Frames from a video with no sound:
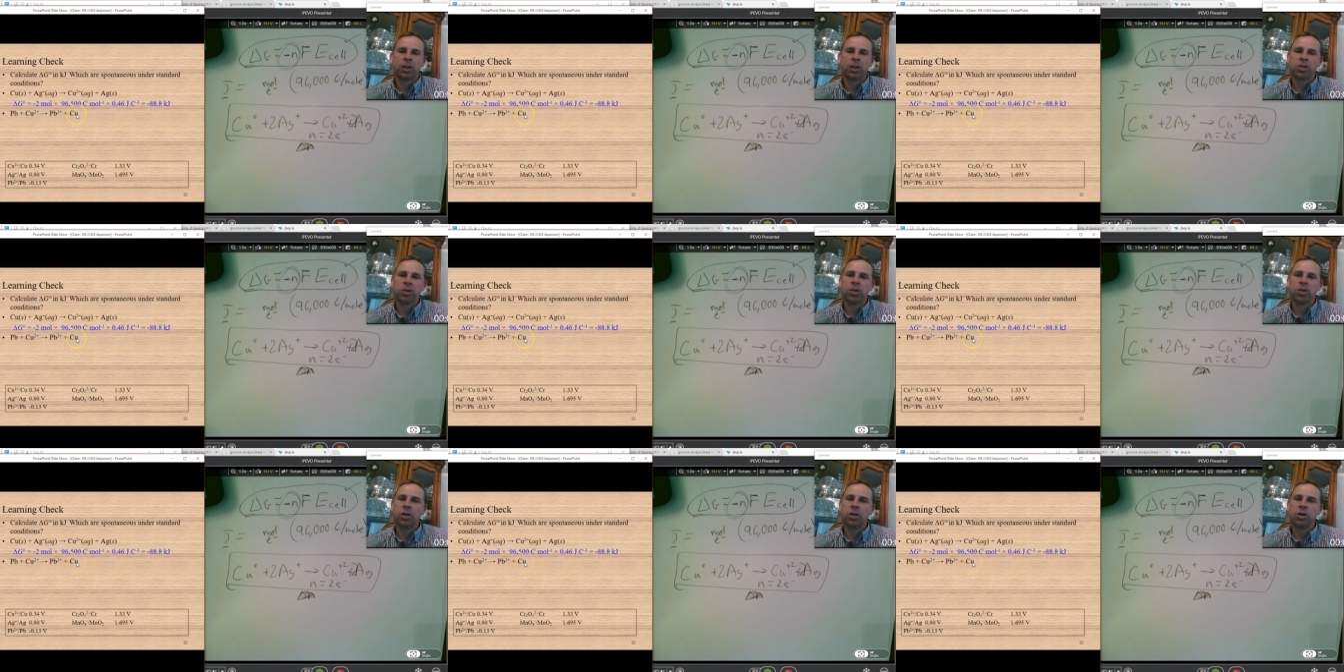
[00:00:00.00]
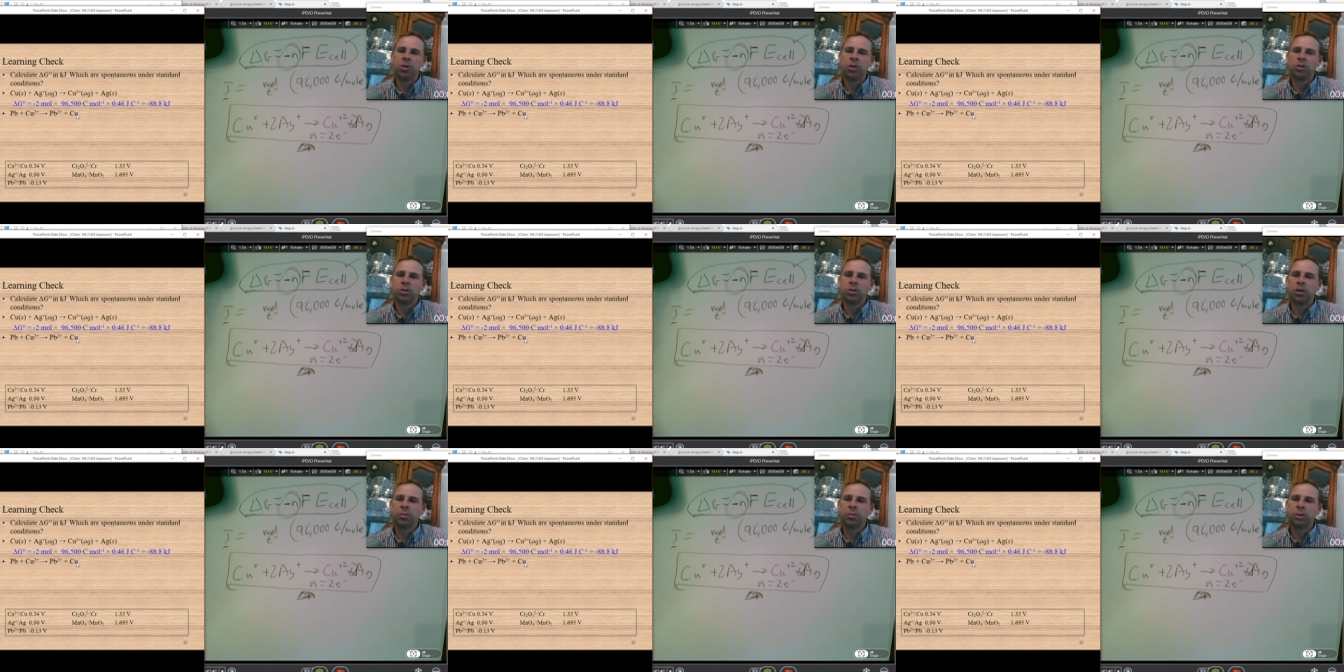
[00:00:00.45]
So
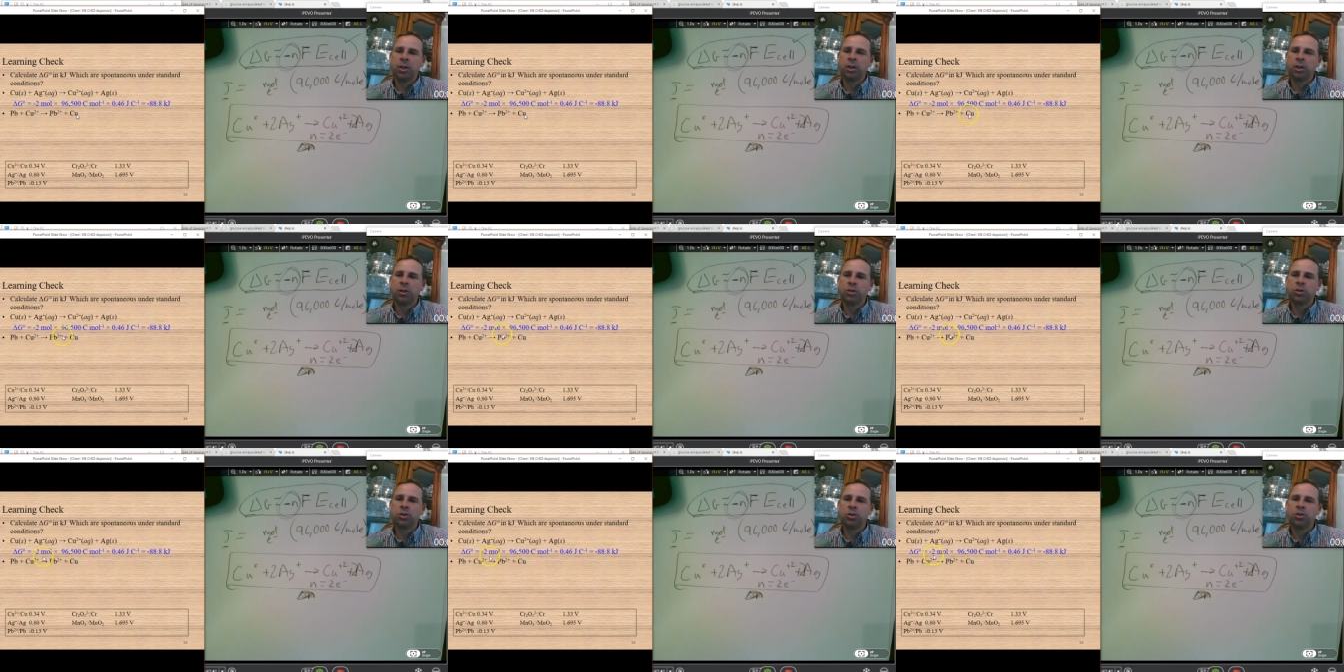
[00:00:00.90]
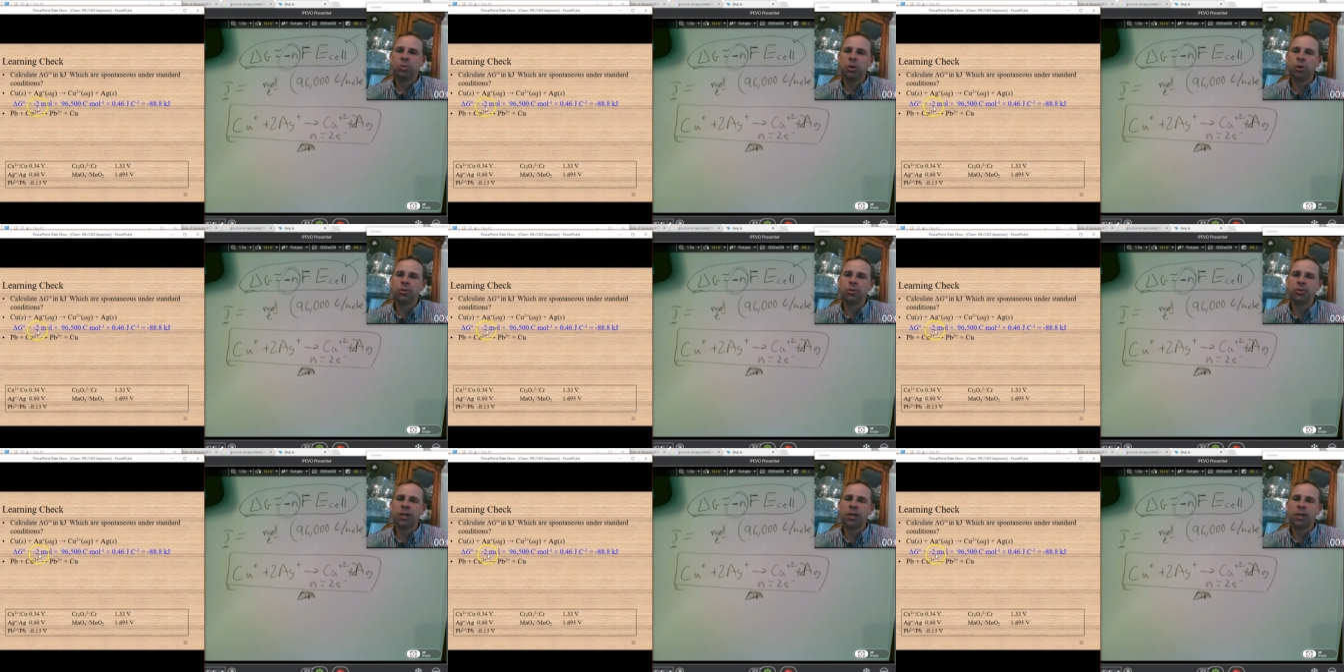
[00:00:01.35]
it's going to be two
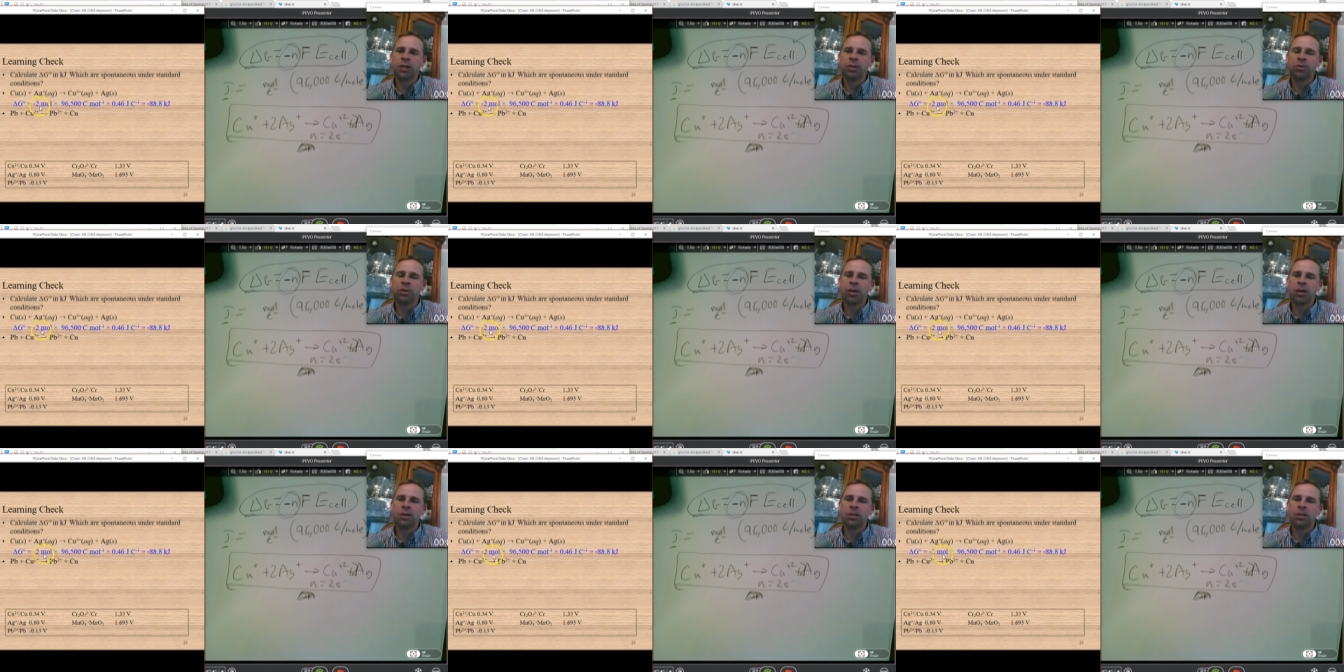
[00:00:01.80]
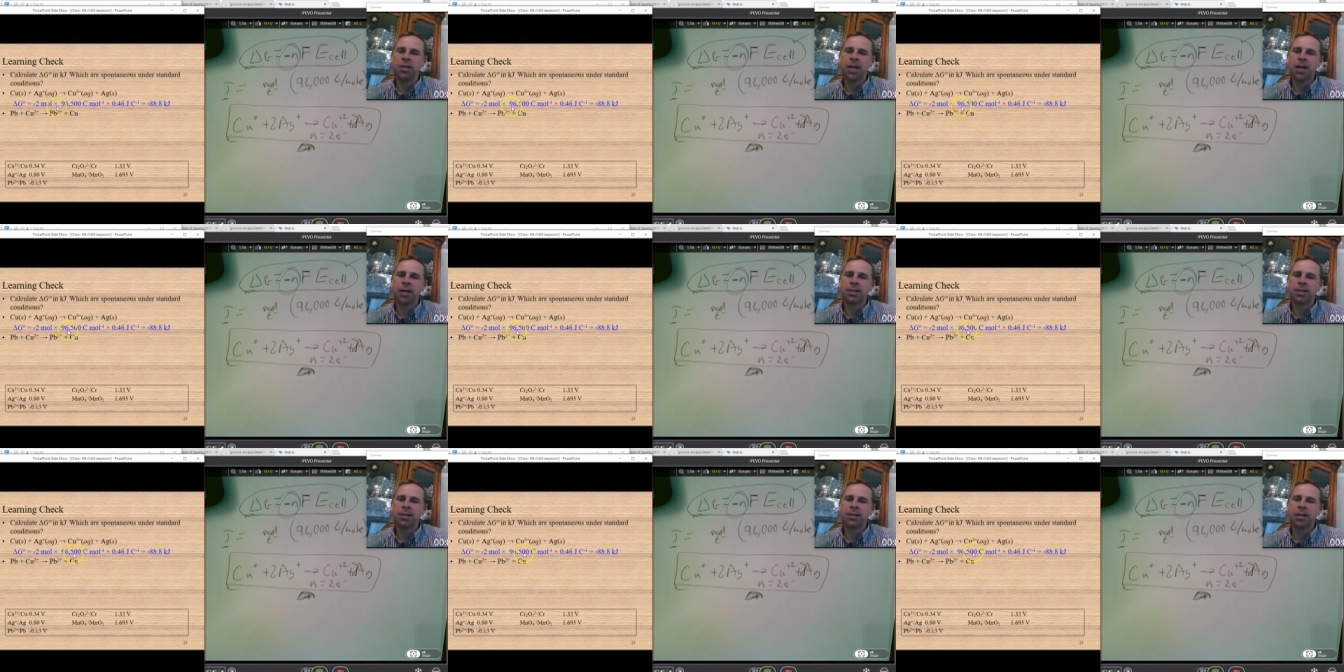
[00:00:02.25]
moles of electrons,
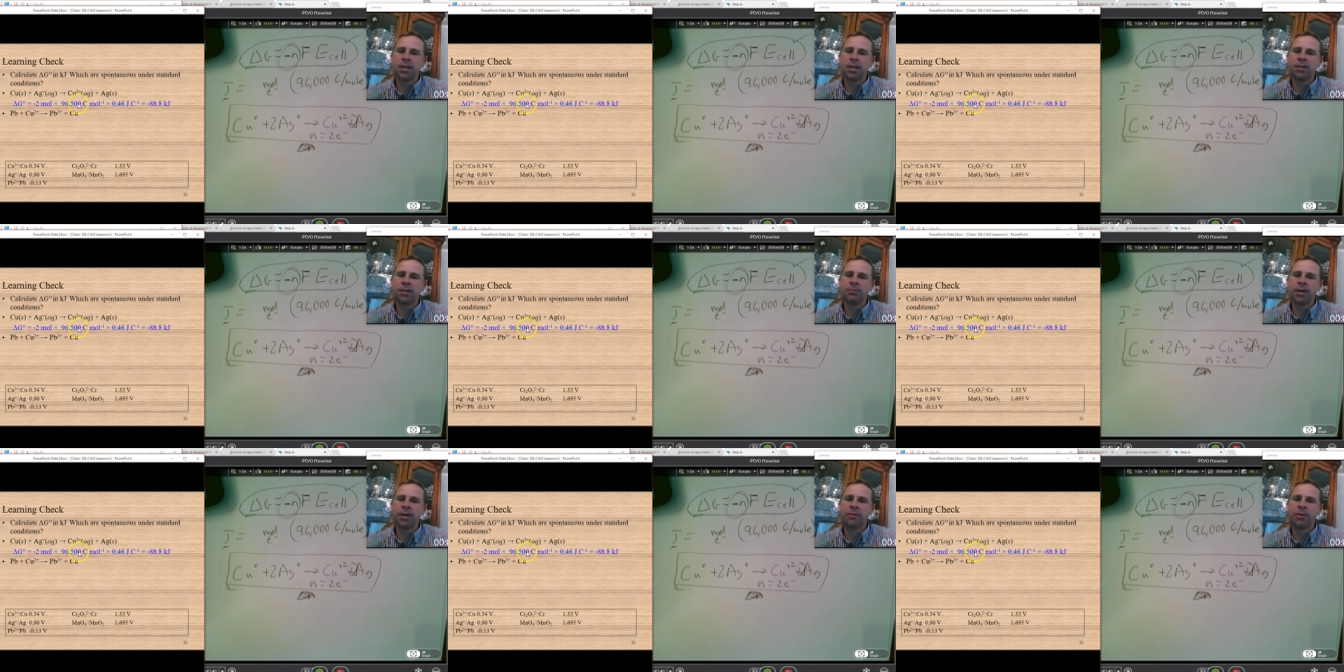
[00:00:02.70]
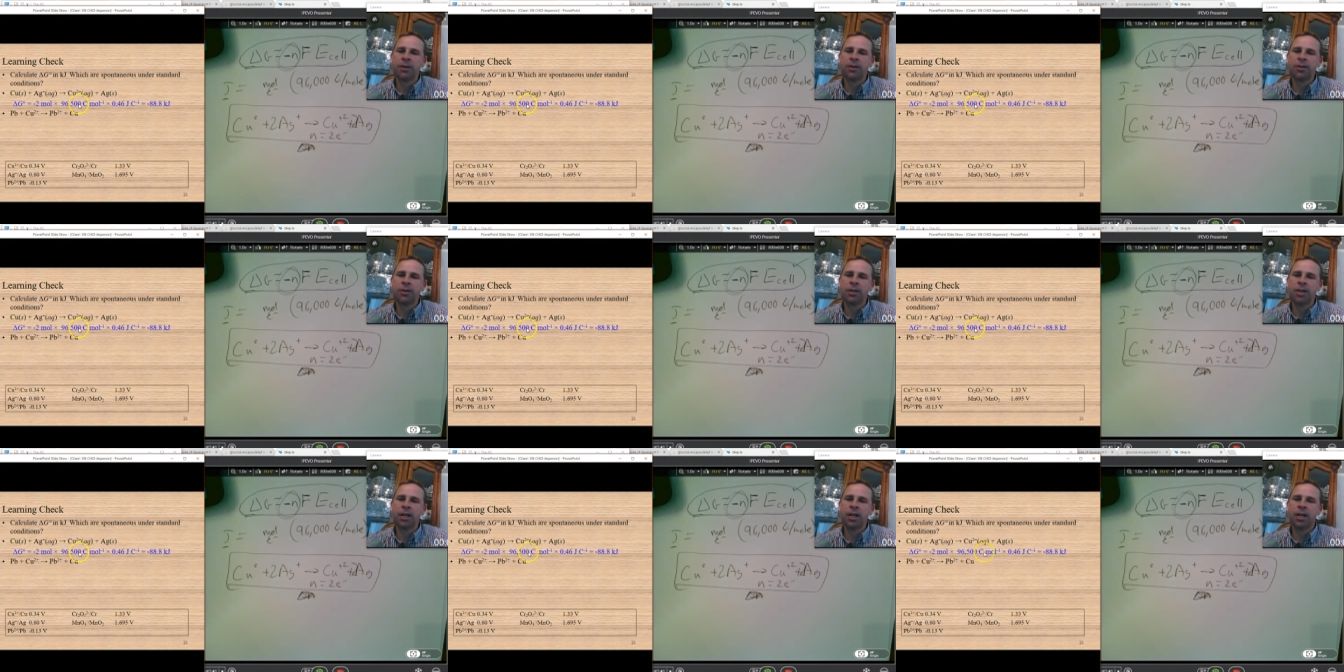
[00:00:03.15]

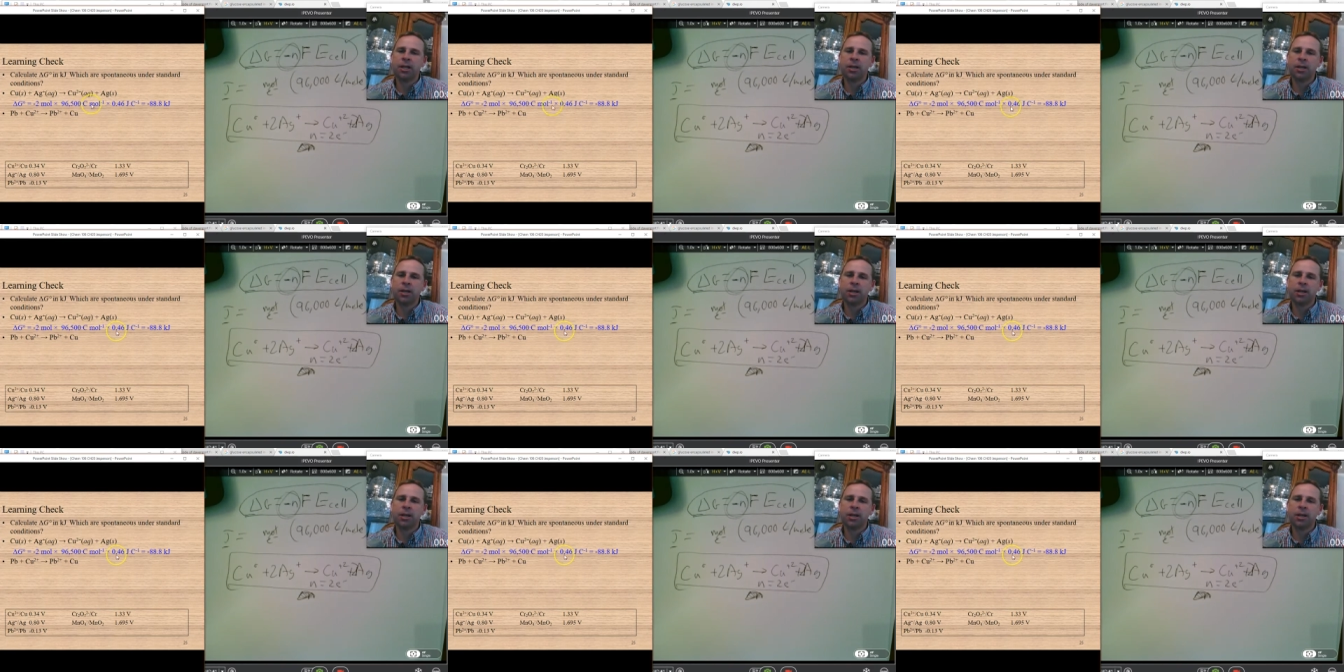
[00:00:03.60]
96,500 again,